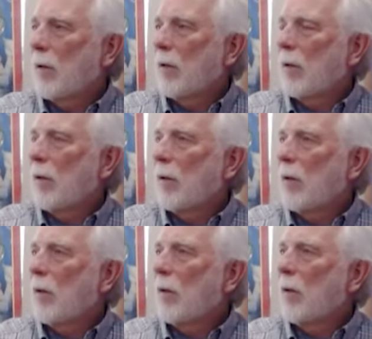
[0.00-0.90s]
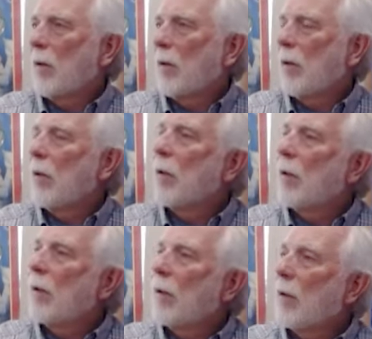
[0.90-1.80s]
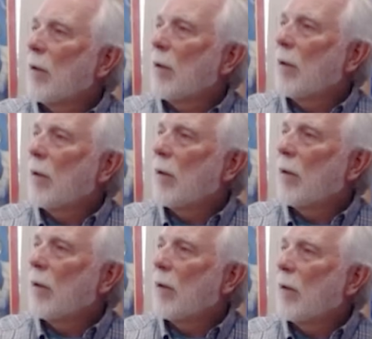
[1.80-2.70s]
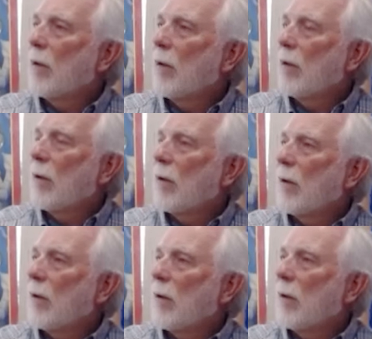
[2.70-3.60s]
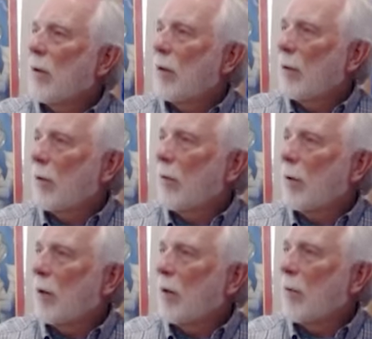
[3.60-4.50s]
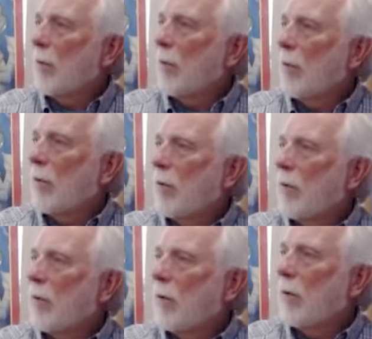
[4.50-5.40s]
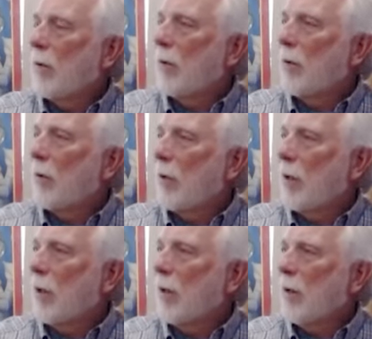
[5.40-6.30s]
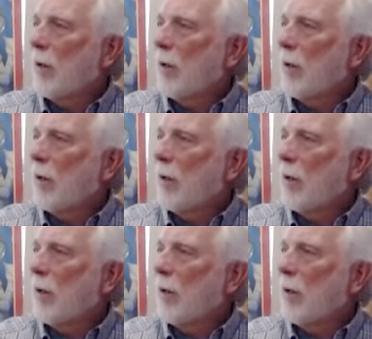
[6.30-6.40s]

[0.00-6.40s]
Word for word: I mean, uh, my communion with the Holy Spirit, I mean, right. my Christ self. Yeah.